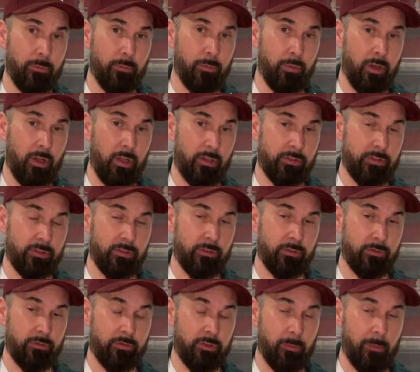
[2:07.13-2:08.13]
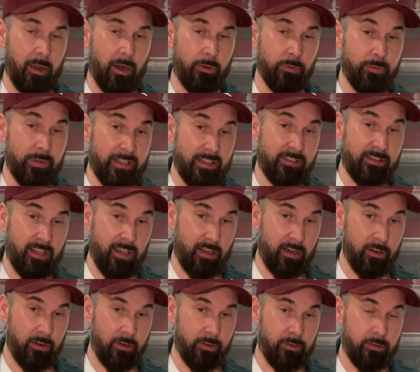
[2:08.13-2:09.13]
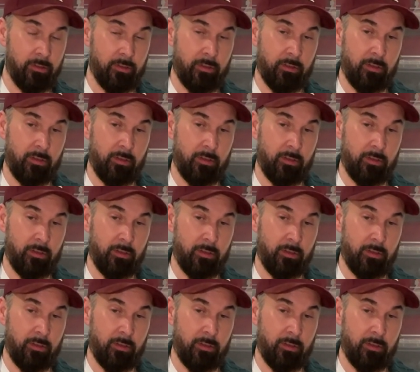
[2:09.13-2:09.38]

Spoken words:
bought from a retailer,